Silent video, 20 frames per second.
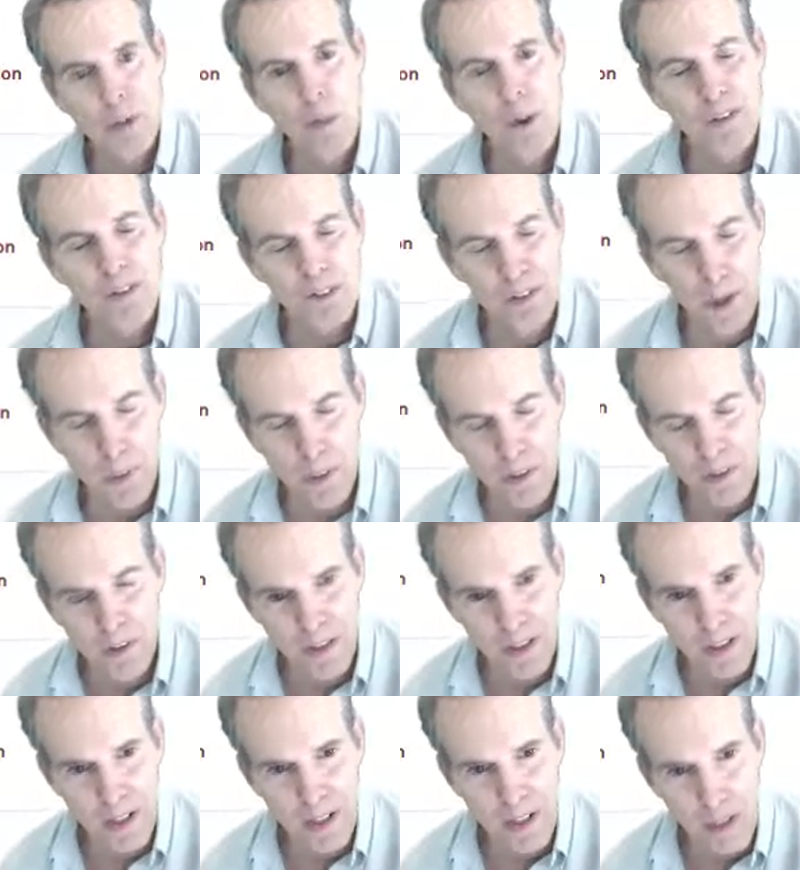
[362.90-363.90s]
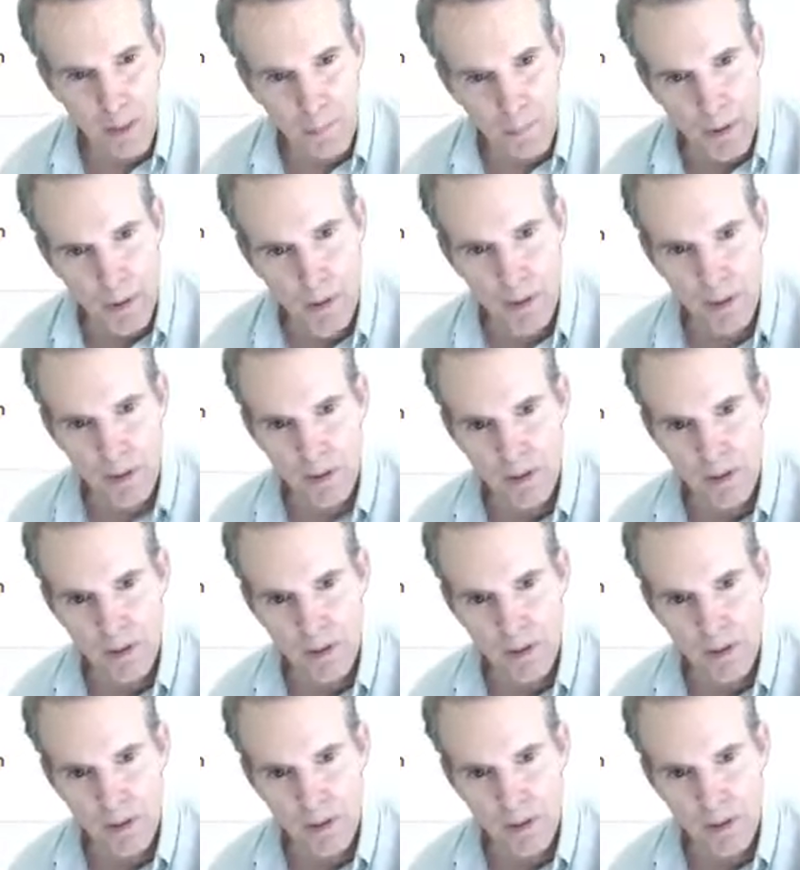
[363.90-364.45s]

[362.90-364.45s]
who wants to go into the economic zone.